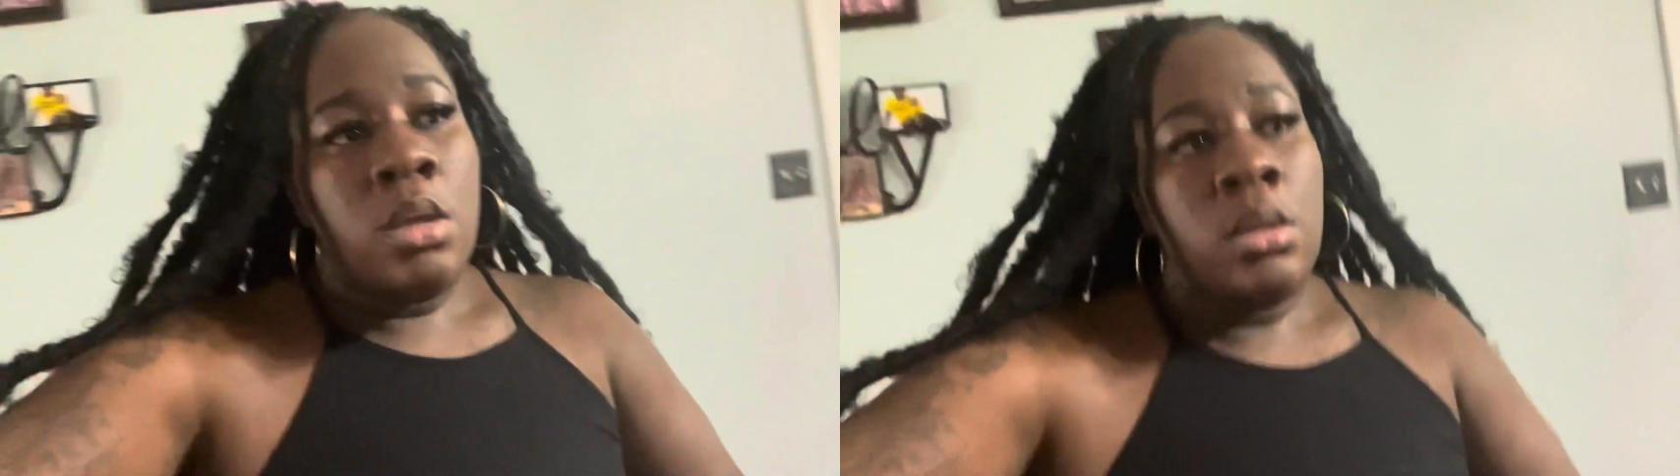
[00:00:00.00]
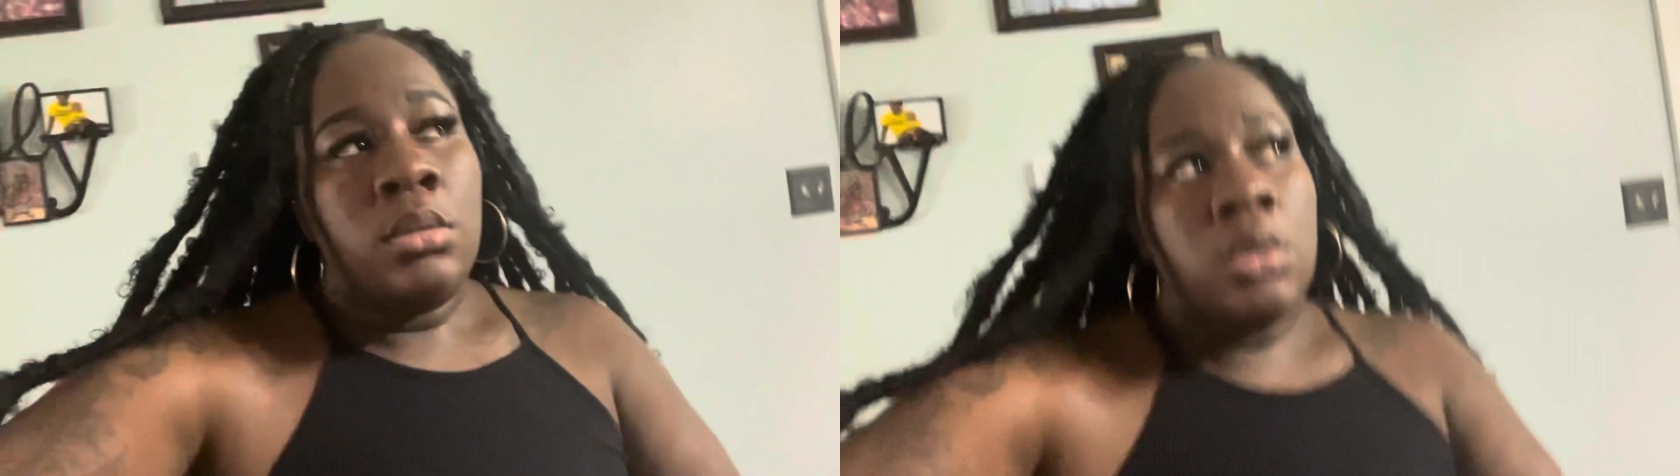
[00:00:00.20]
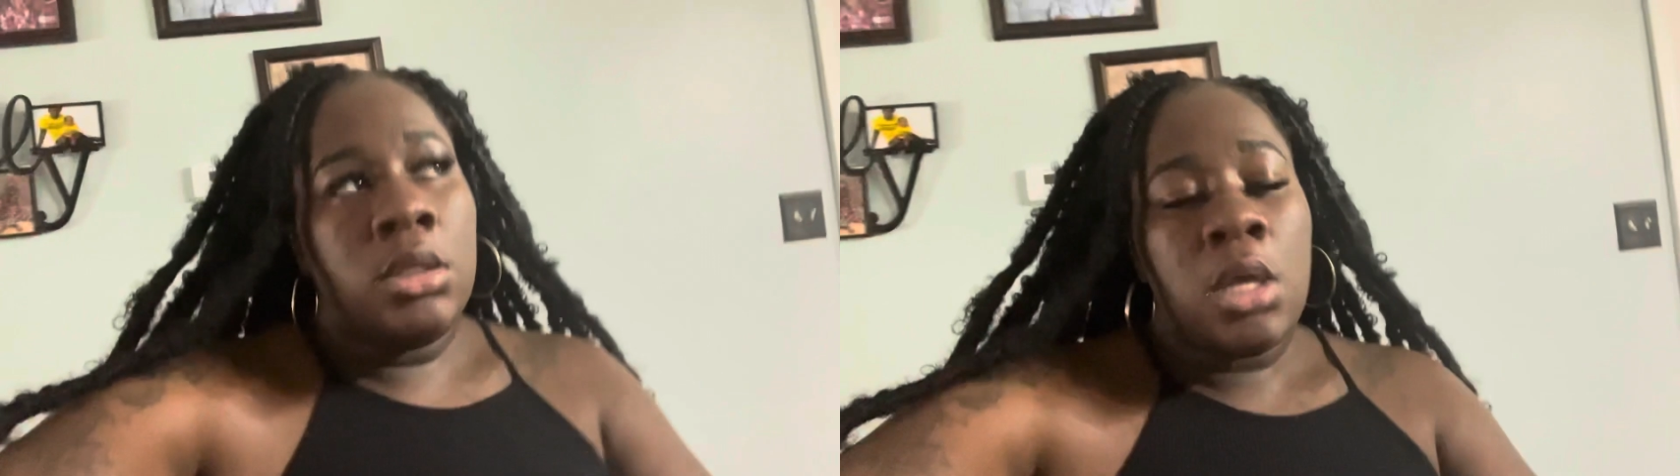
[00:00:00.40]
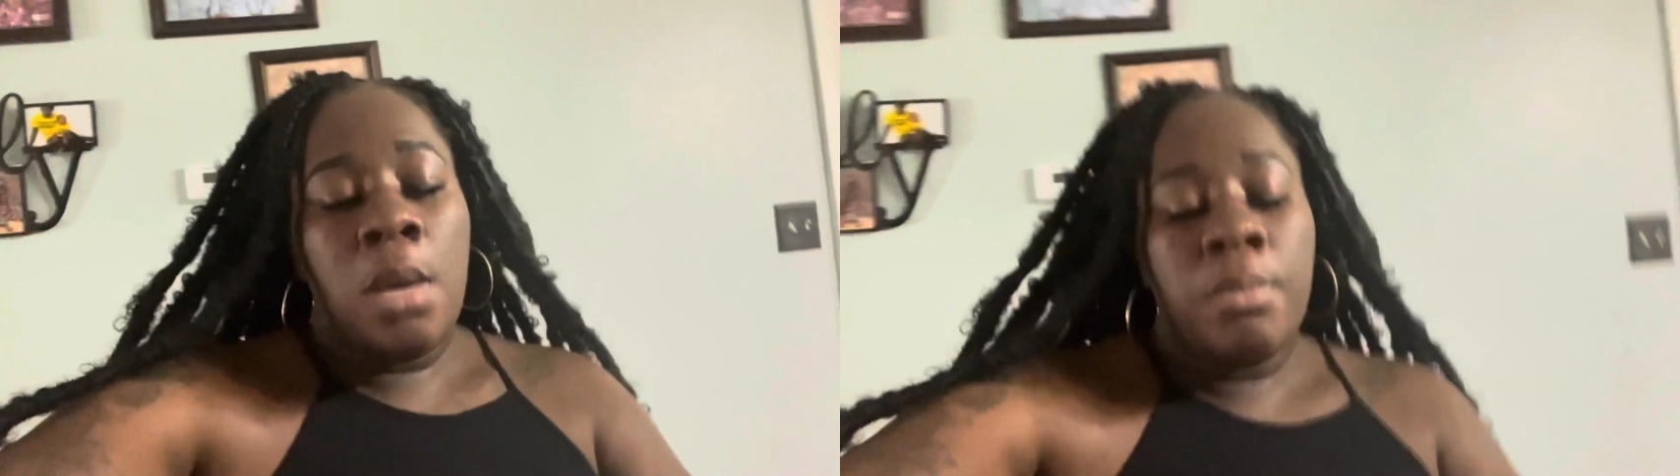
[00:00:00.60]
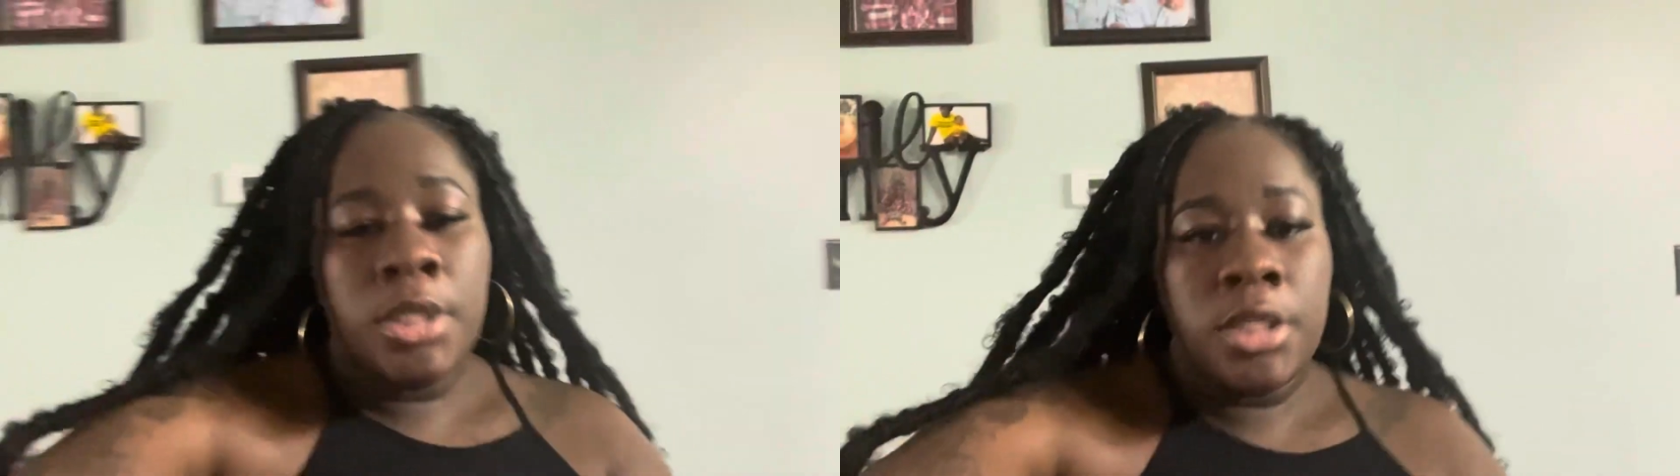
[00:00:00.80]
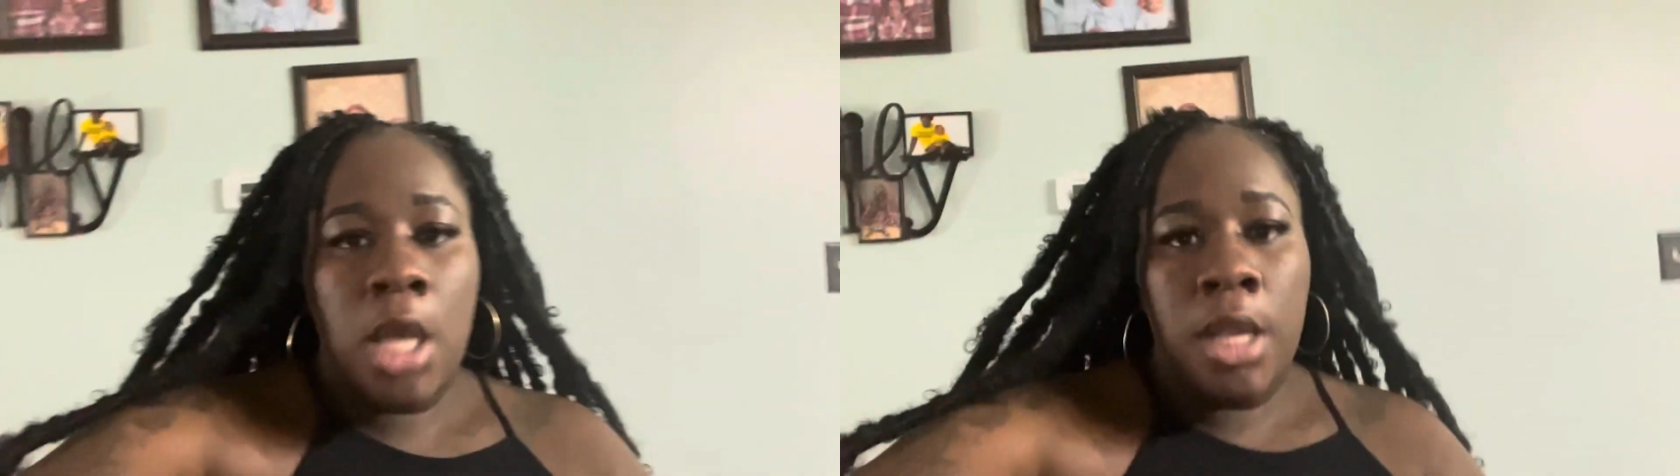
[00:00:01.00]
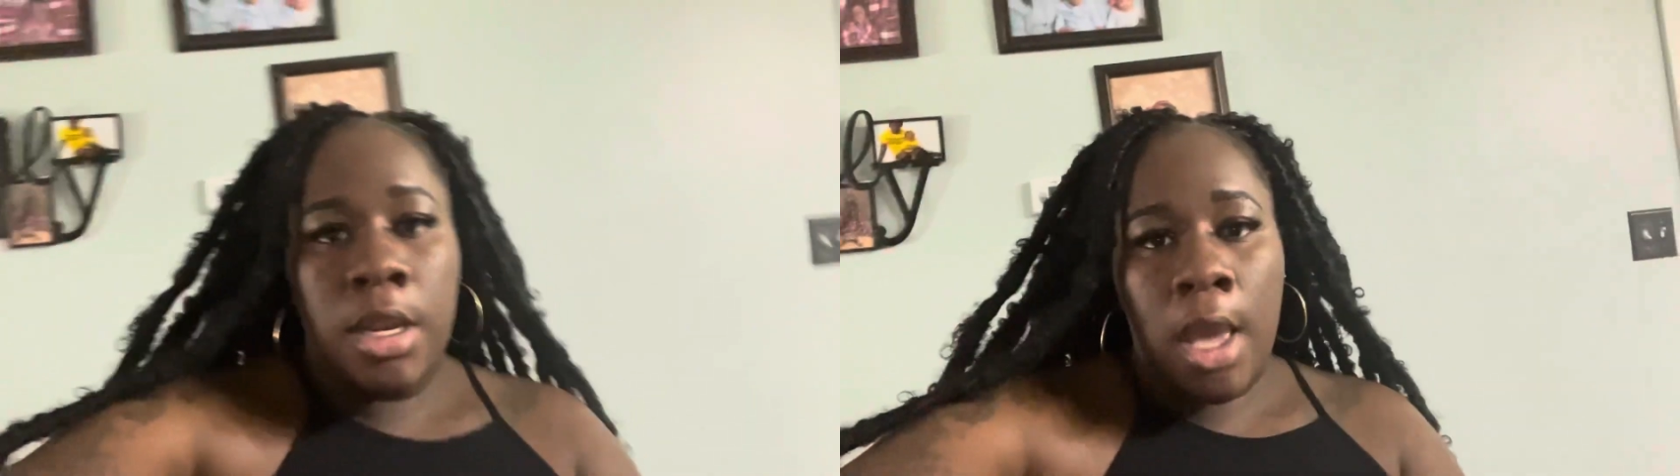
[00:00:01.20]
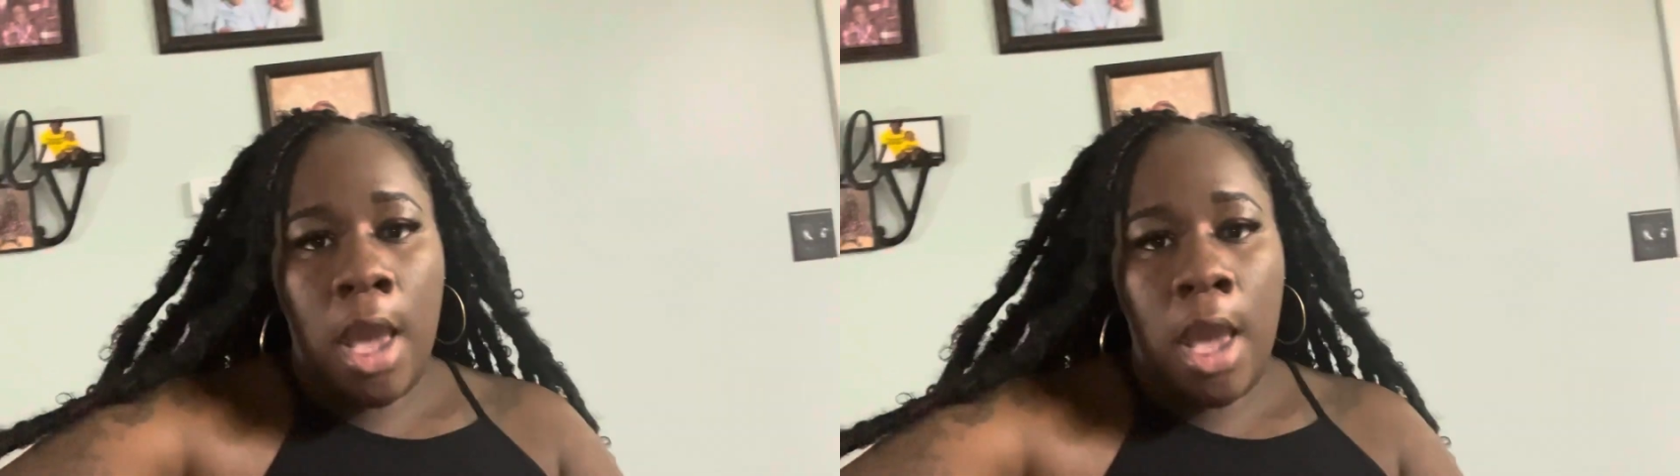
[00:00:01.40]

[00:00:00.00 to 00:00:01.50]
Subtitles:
This coming Sunday,